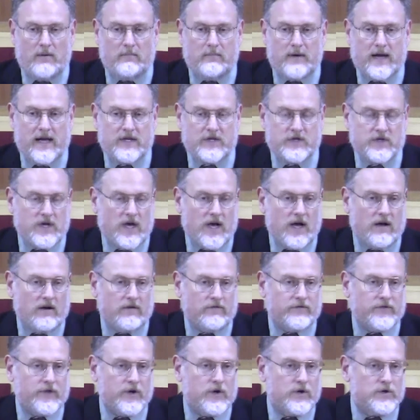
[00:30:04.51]

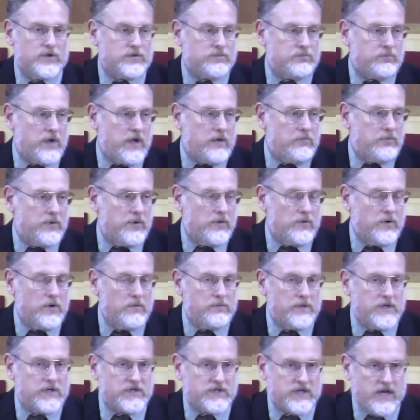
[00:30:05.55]
myself. Those people will
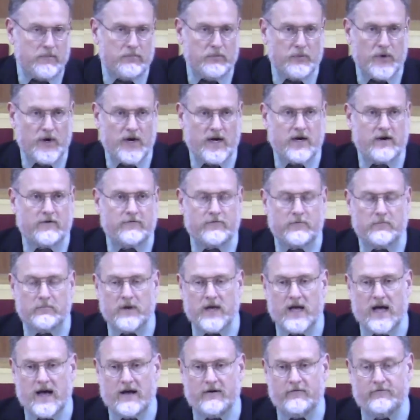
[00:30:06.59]
be separated from
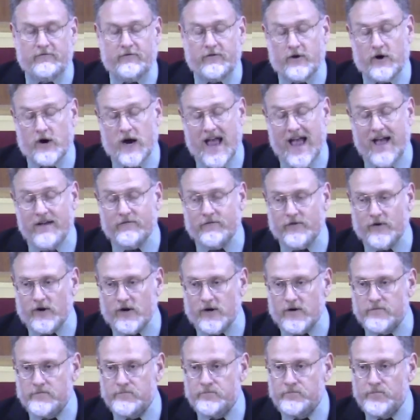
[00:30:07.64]
God
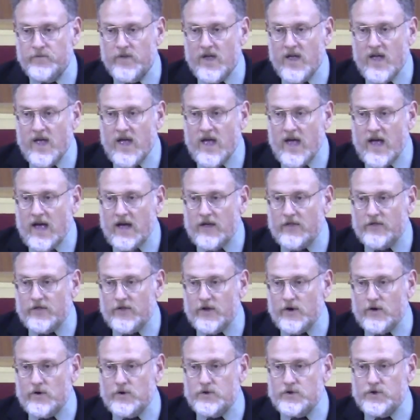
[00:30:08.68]
forever. And
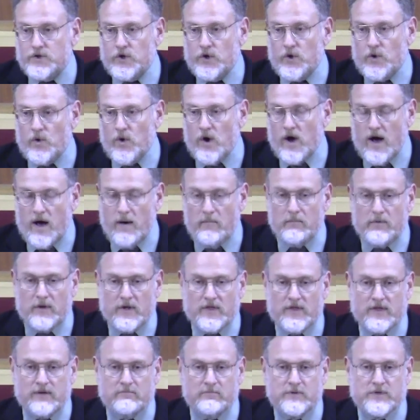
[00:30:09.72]
those who
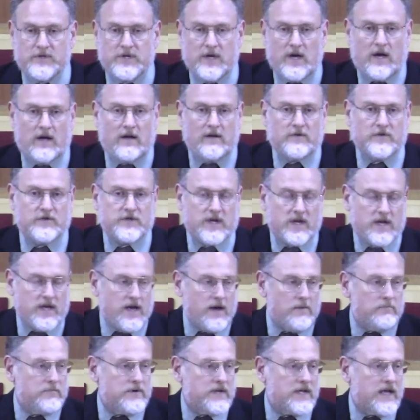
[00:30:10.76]
humble themselves and
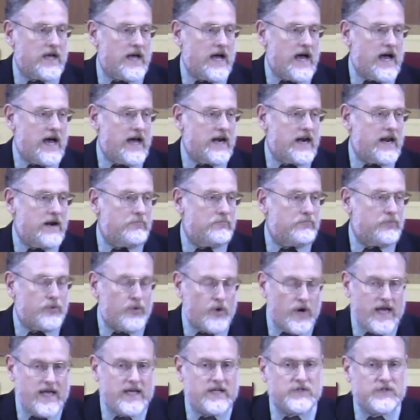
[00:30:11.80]
come to God and
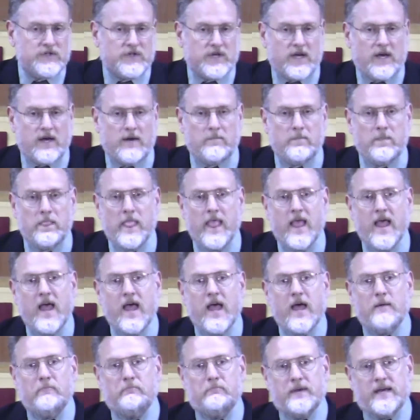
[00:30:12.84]
praise Him
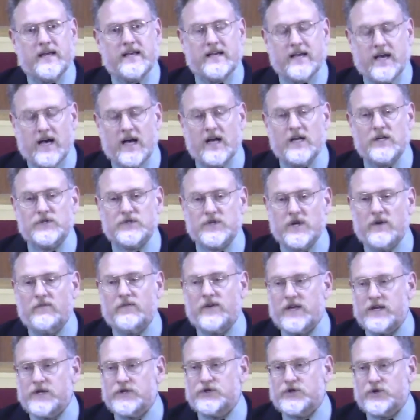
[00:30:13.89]
because of
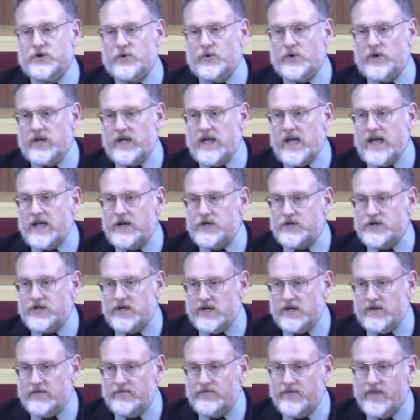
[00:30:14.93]
His
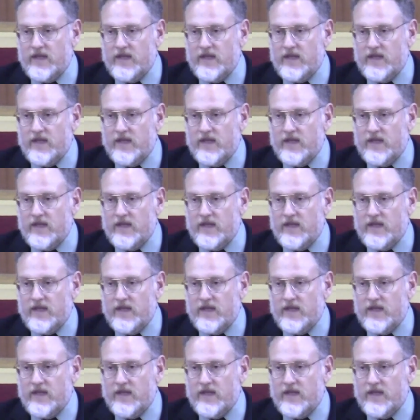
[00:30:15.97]
creation,